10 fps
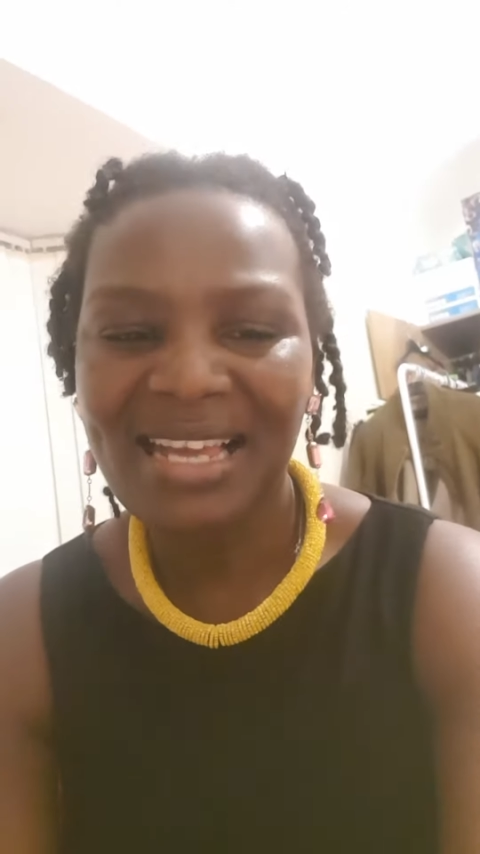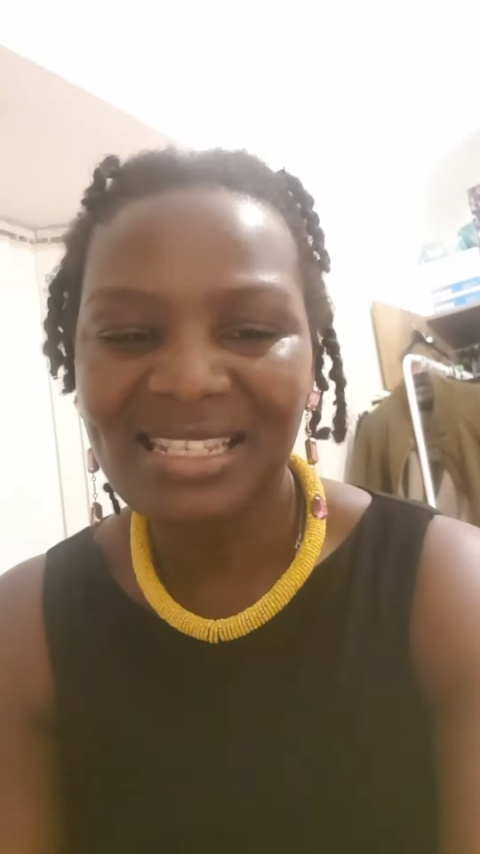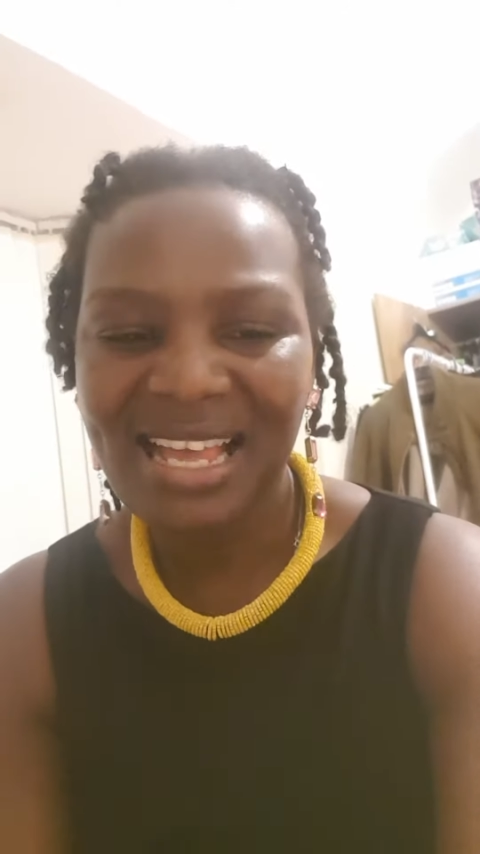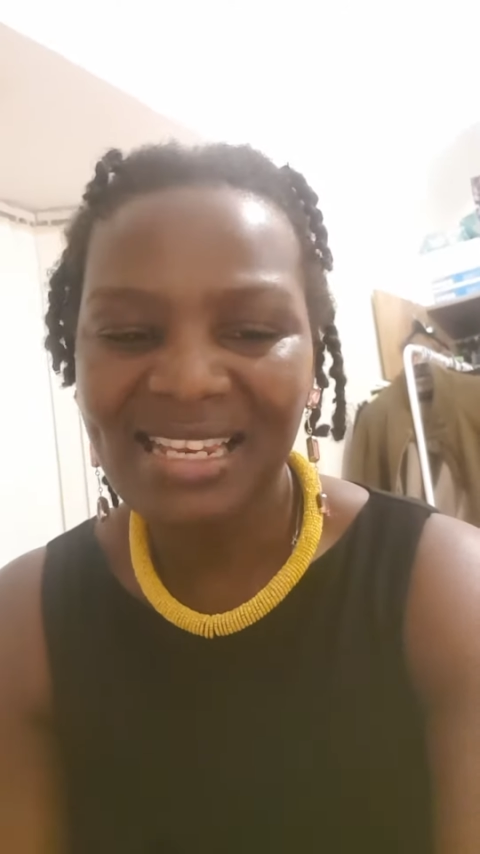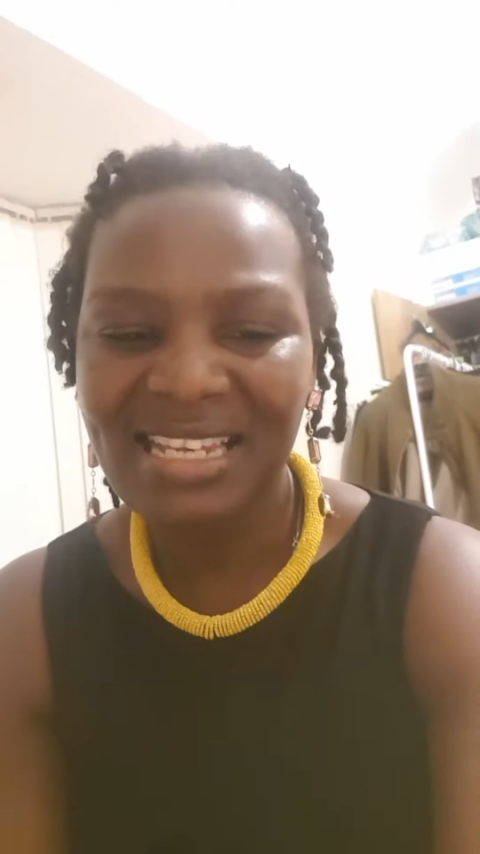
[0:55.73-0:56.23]
I
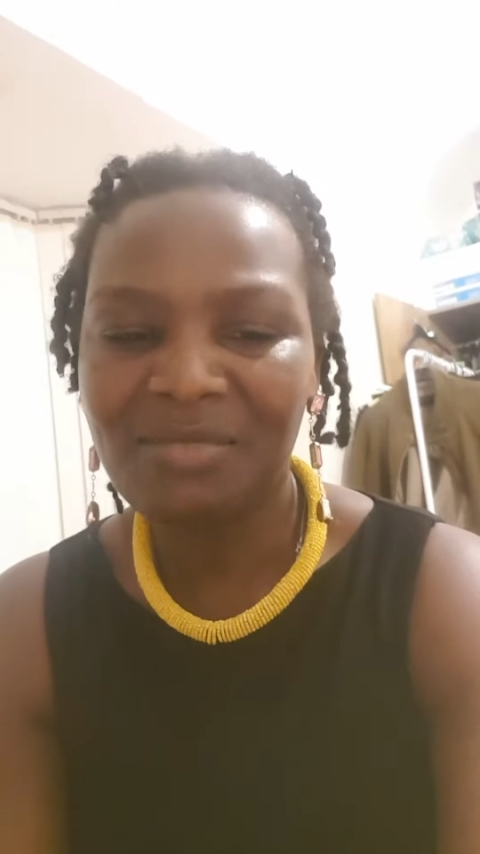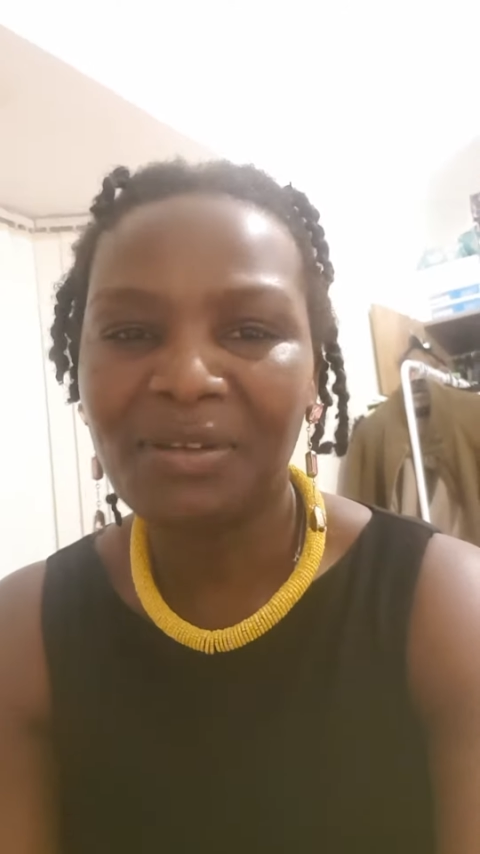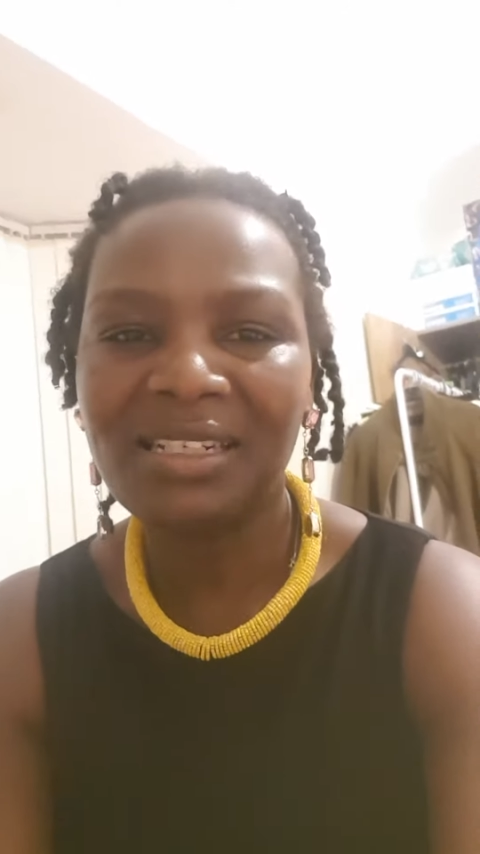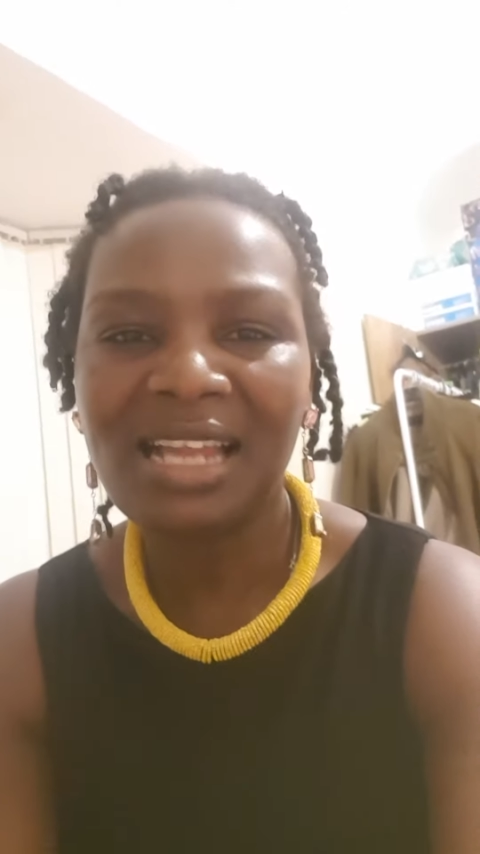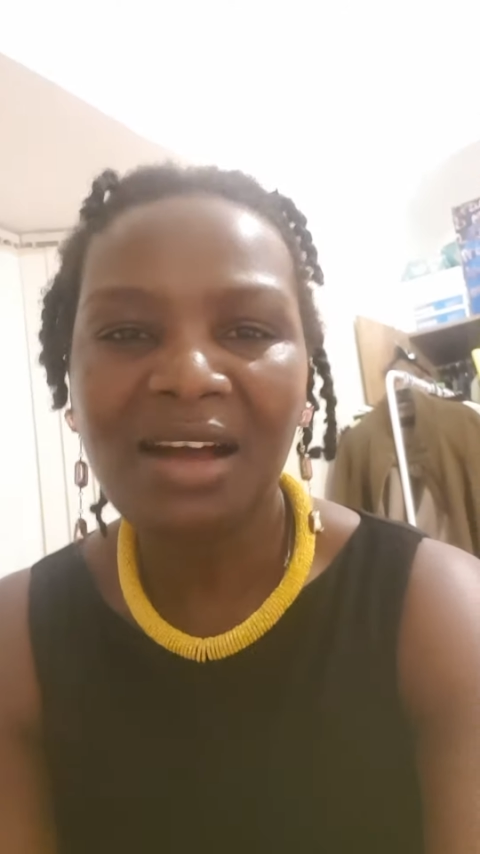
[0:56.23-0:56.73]
said it,
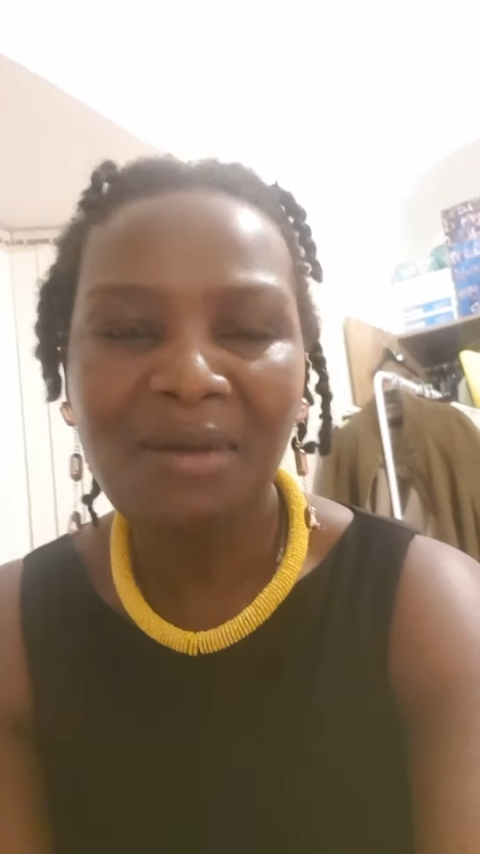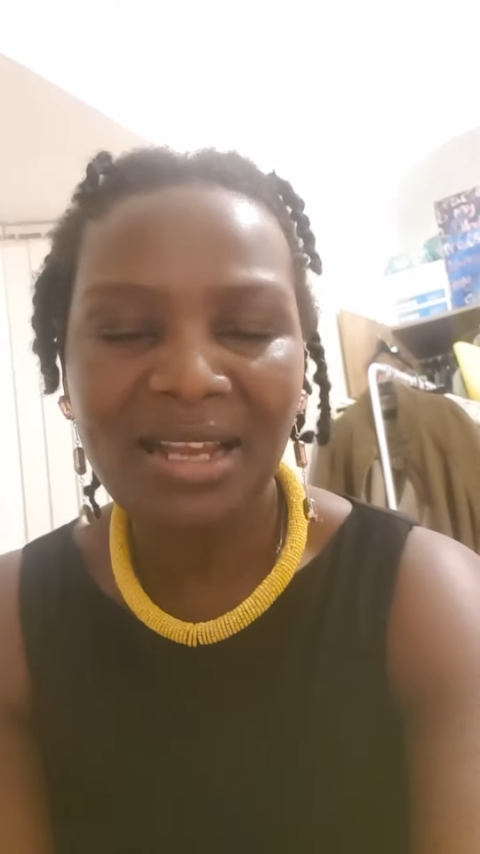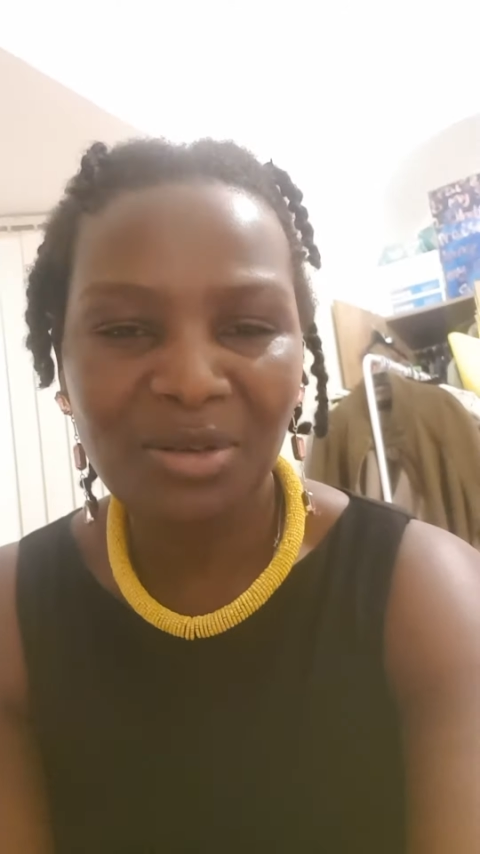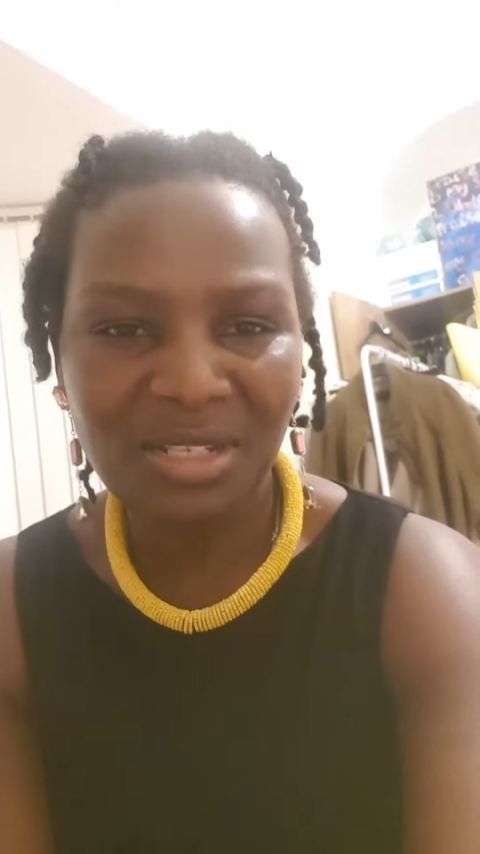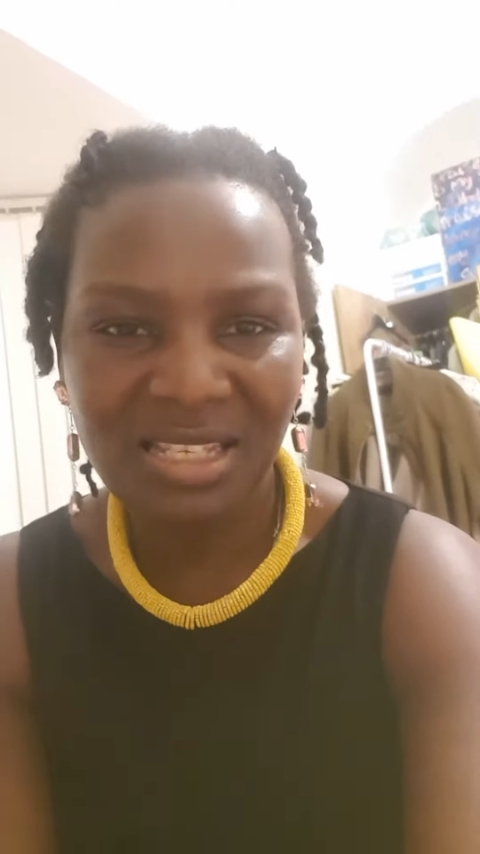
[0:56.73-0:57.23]
but now
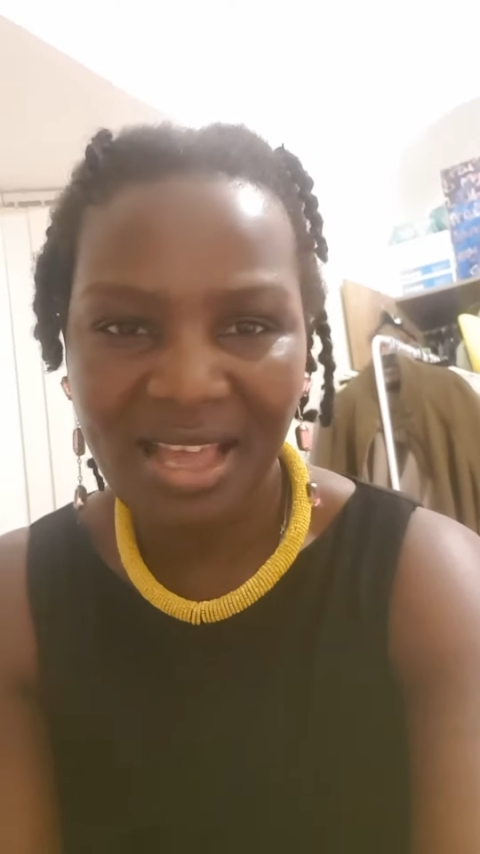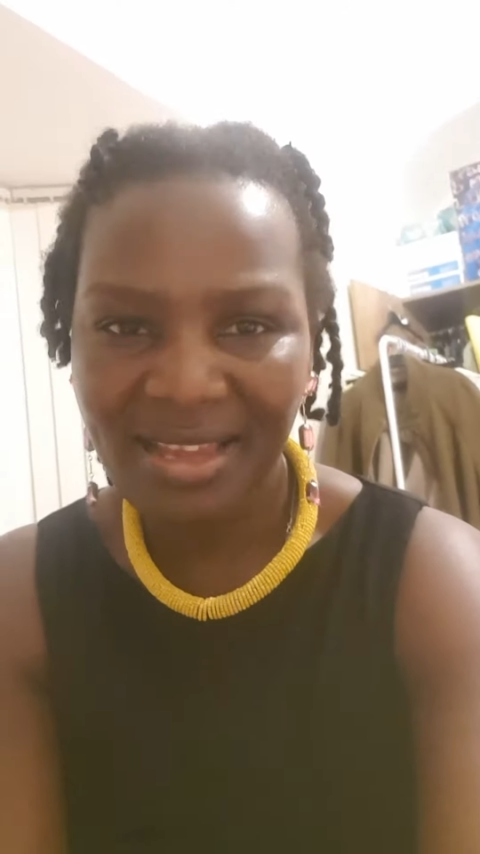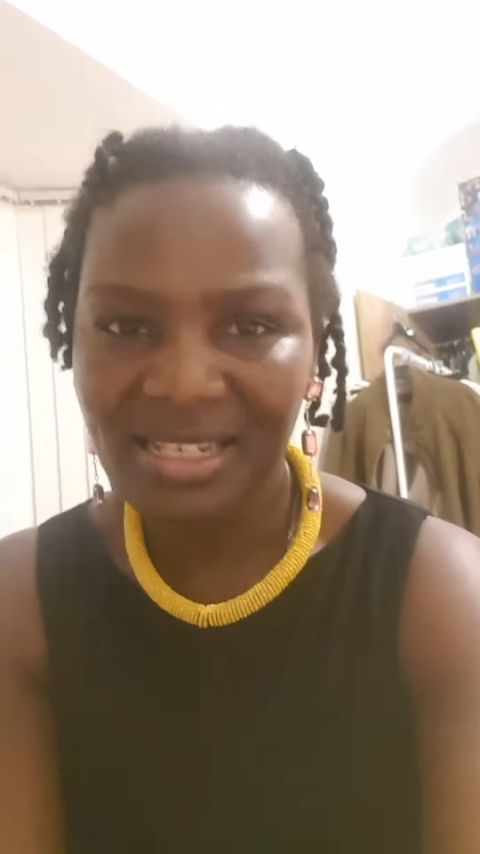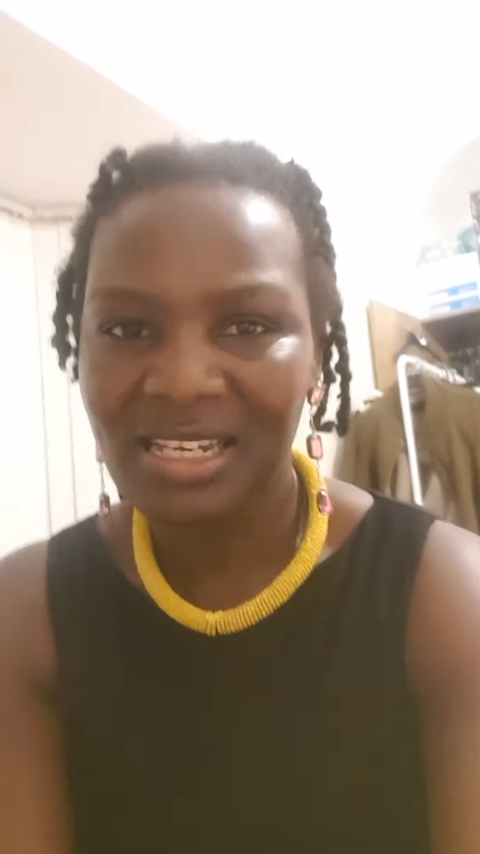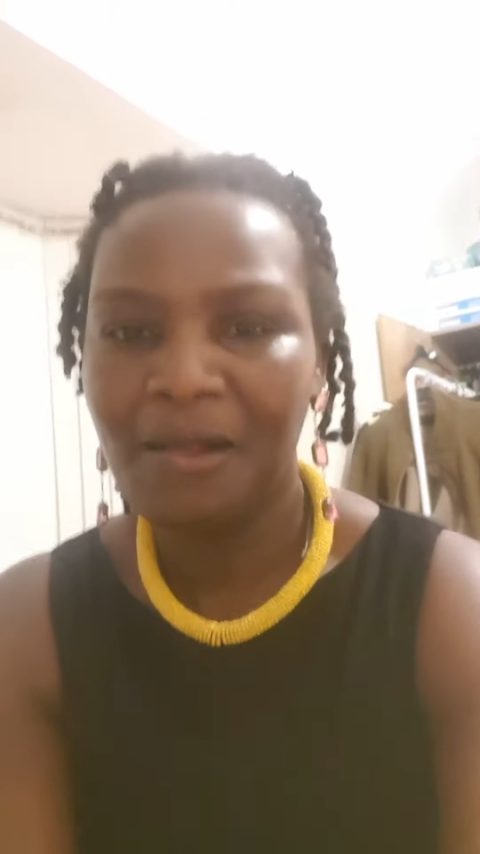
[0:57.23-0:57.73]
I don't say
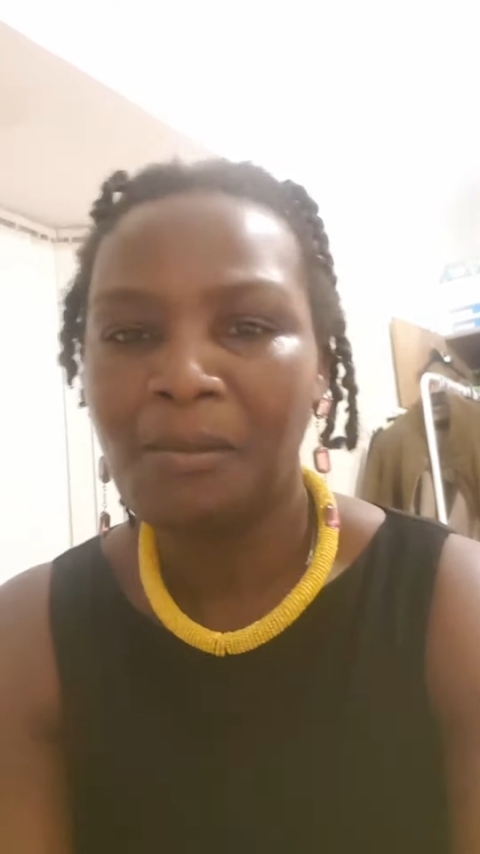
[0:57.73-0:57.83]
it.